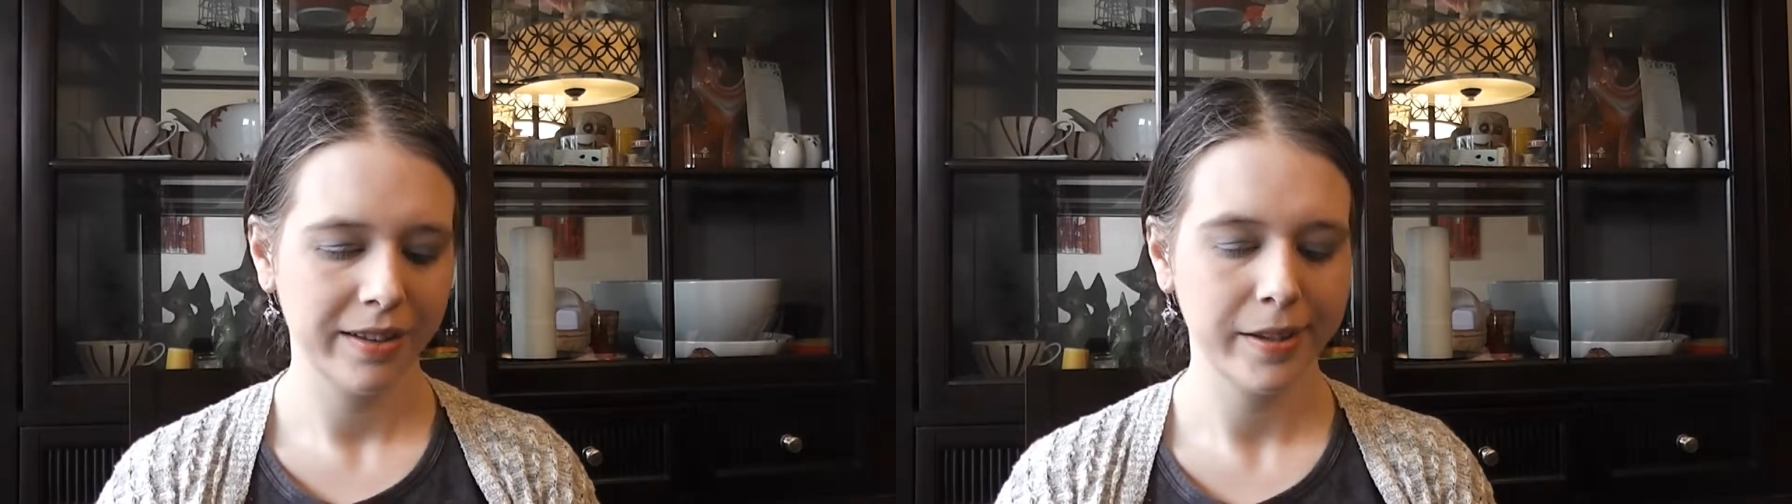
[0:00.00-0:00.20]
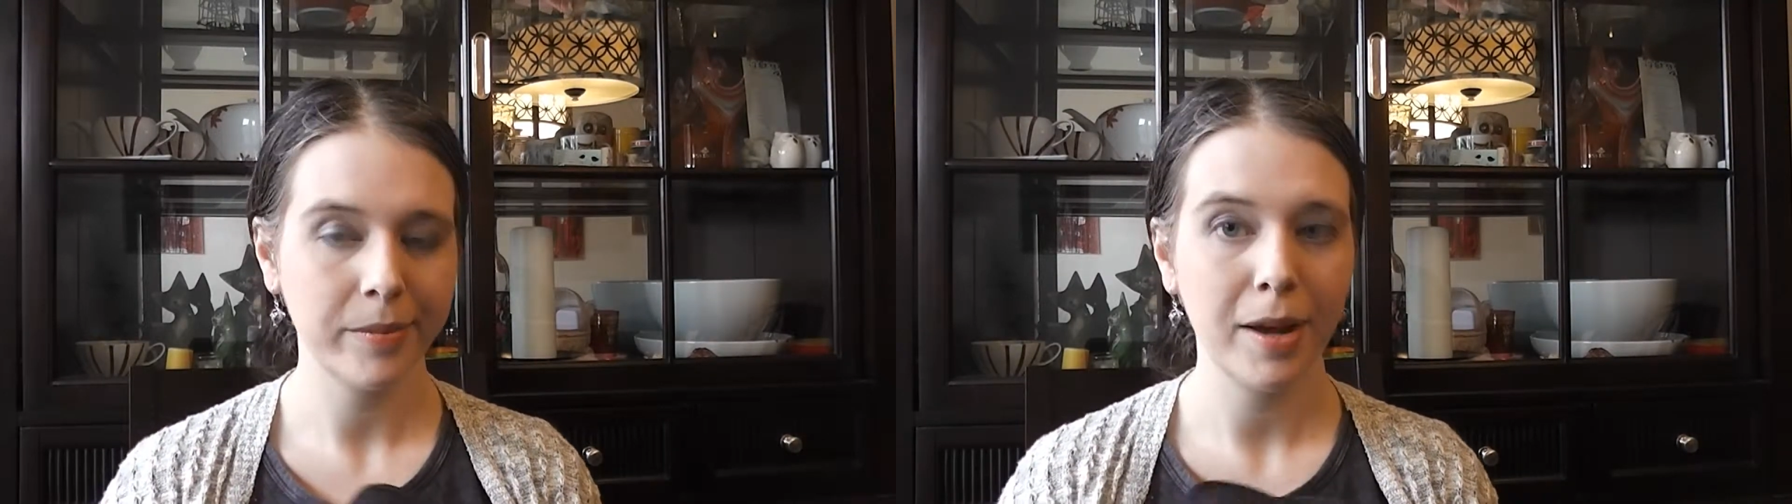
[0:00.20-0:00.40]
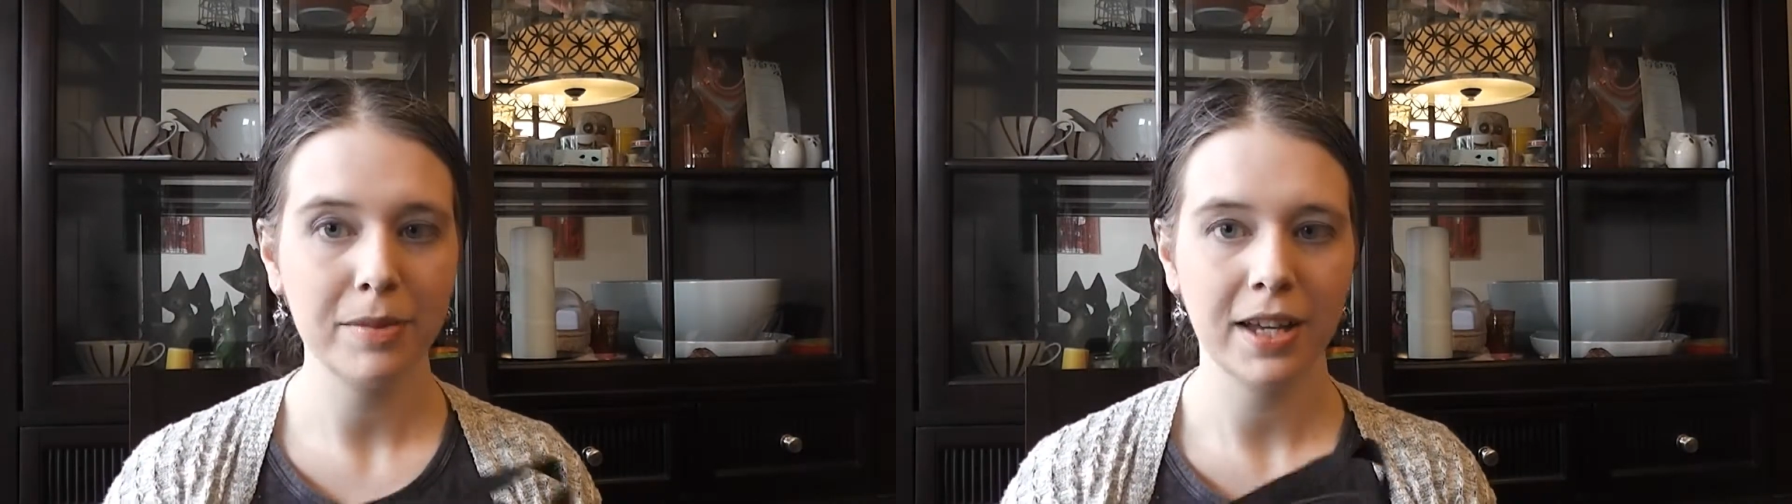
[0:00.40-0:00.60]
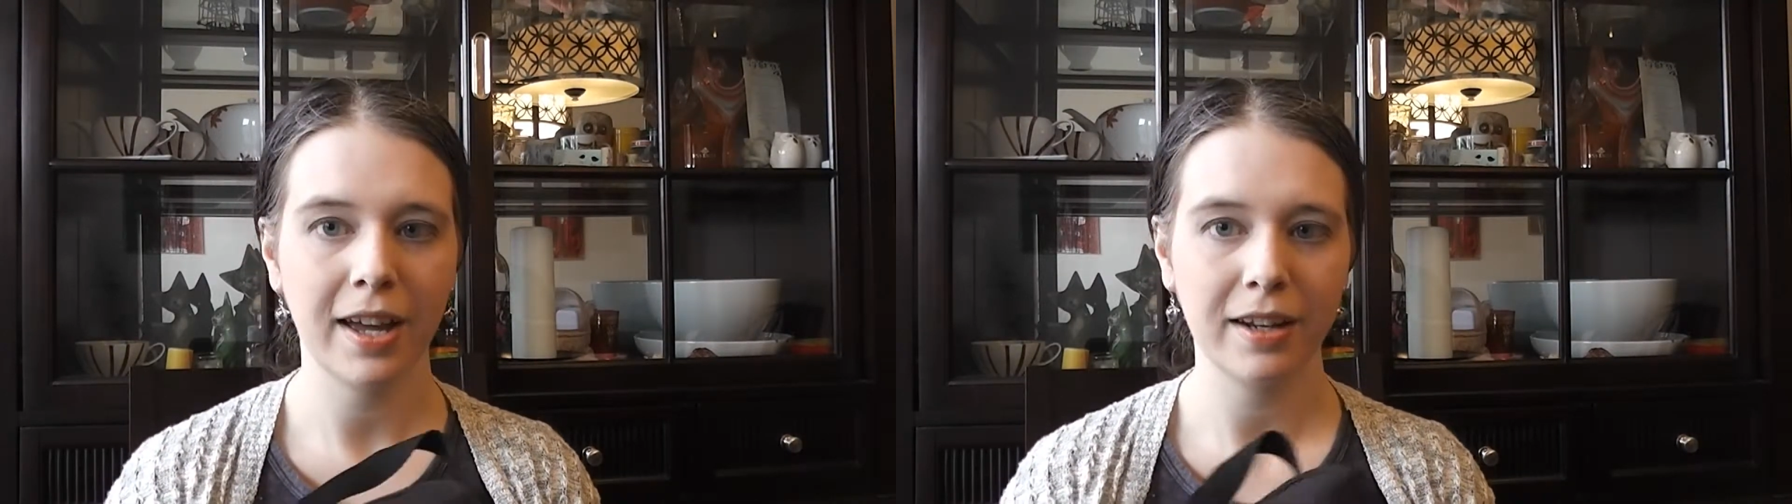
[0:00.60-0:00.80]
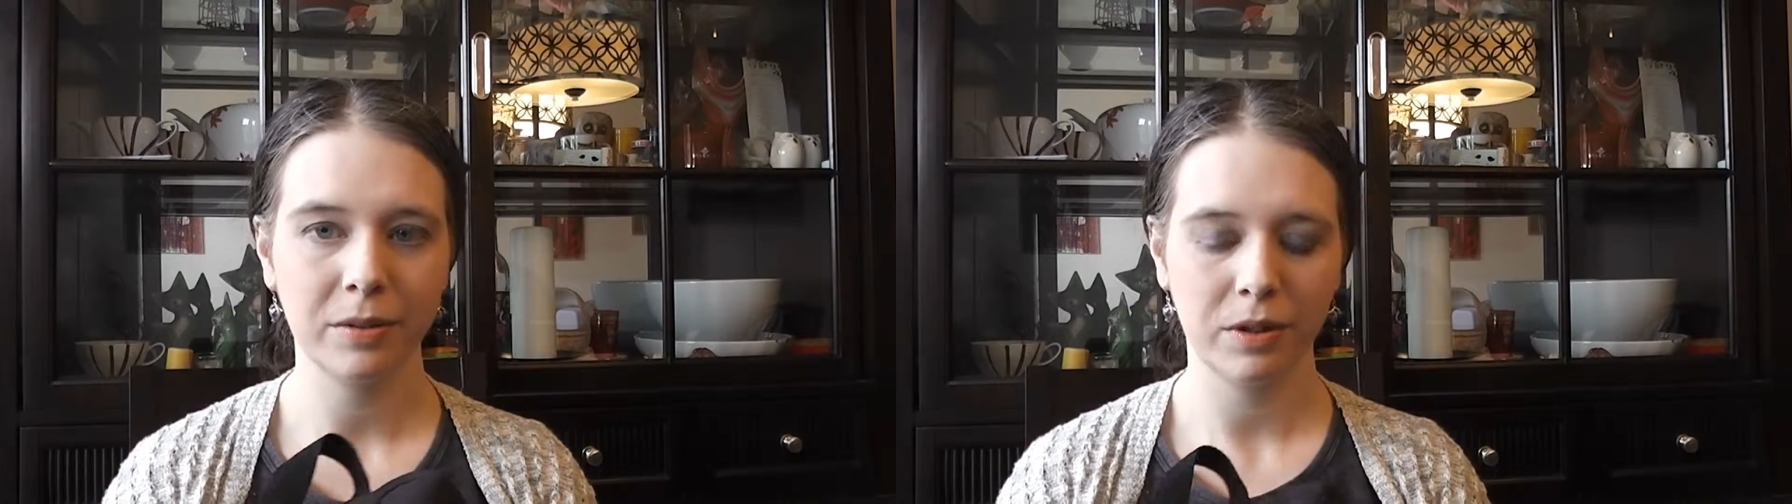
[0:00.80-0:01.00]
Sometimes I
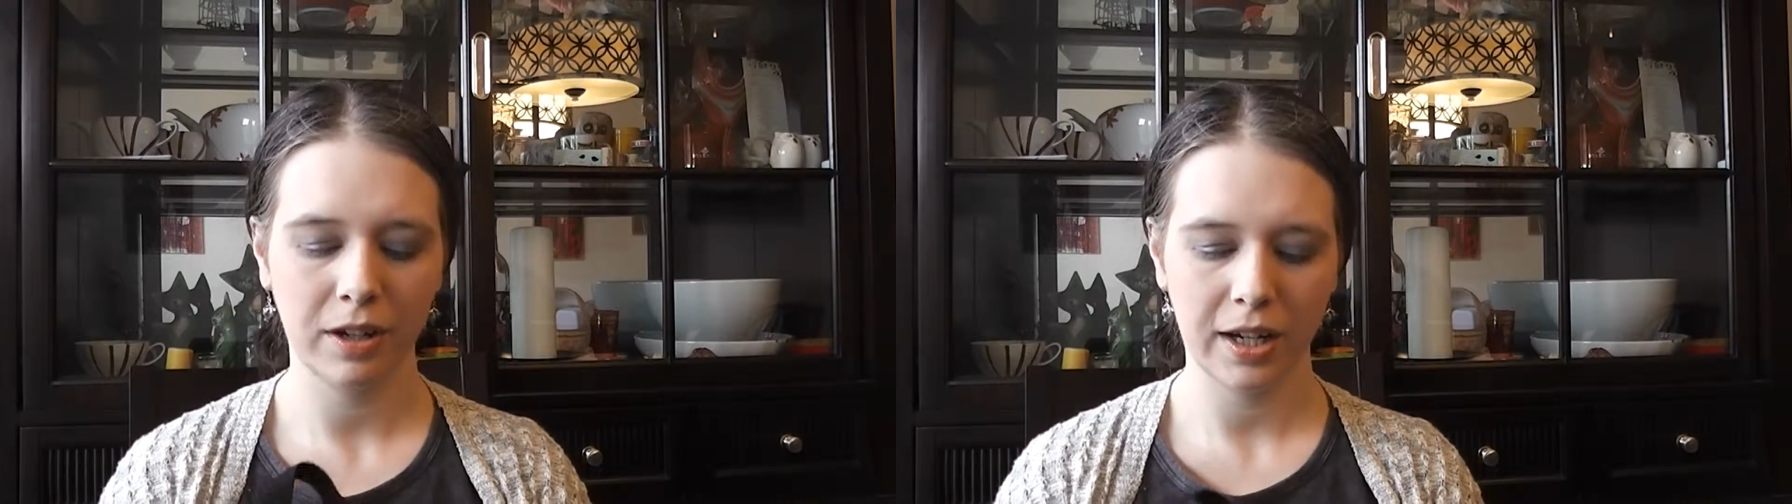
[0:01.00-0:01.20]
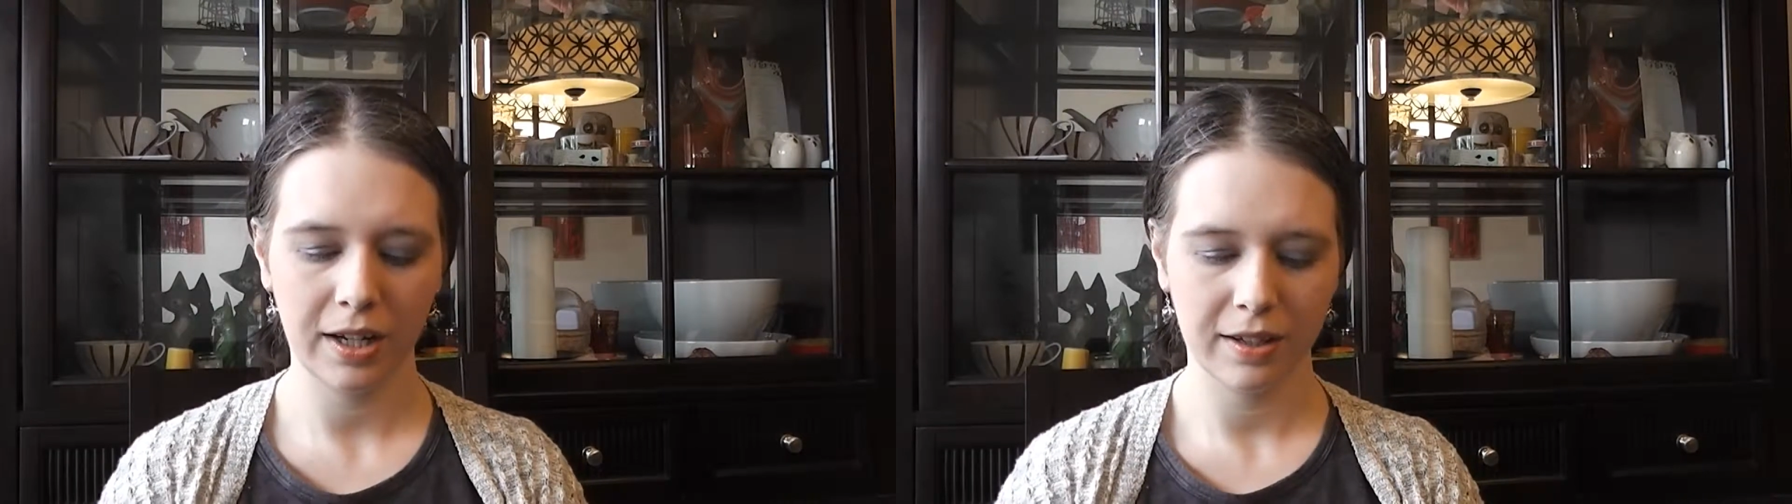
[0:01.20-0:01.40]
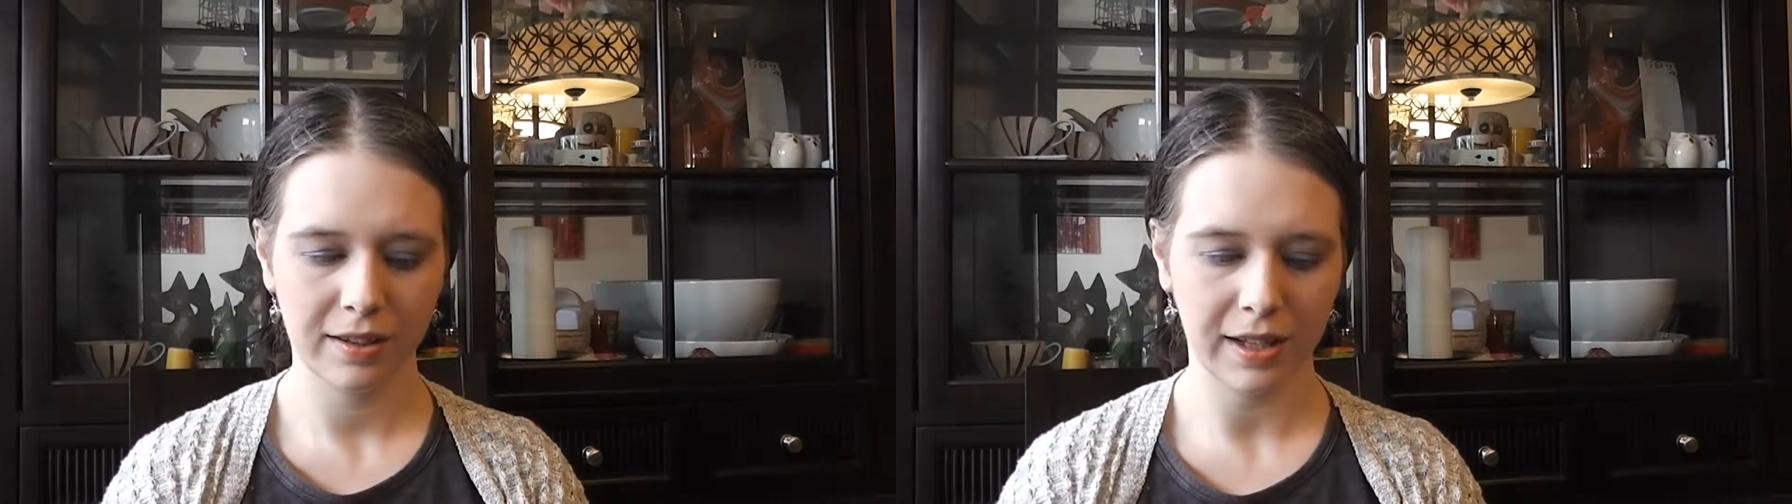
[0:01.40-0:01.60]
kind of worry,